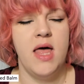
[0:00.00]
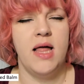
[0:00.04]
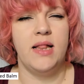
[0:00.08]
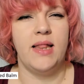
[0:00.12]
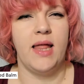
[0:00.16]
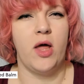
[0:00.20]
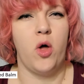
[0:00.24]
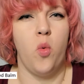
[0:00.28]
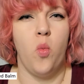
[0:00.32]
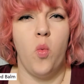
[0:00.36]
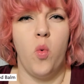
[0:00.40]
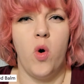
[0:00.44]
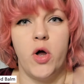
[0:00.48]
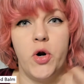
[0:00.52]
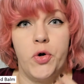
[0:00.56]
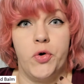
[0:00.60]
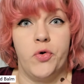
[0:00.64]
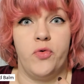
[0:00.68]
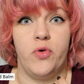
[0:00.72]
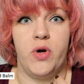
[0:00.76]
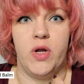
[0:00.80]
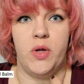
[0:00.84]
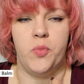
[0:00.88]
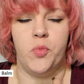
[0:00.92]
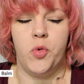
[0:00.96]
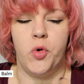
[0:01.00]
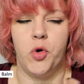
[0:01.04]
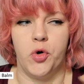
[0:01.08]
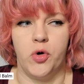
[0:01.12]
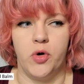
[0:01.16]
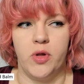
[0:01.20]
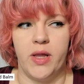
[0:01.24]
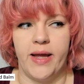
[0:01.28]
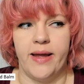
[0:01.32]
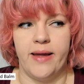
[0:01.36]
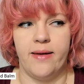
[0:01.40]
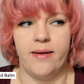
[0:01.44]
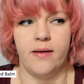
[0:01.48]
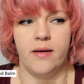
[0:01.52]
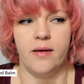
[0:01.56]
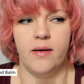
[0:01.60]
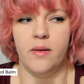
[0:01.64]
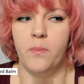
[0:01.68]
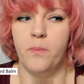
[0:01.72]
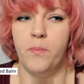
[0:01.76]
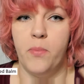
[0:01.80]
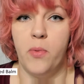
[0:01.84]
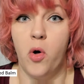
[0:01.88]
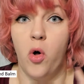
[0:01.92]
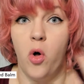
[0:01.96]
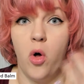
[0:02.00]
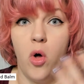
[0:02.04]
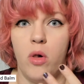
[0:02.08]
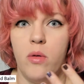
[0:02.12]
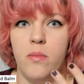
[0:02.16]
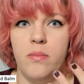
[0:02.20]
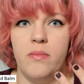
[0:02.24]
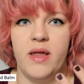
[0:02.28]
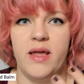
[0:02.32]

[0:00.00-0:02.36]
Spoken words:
like a water cream or like a balm.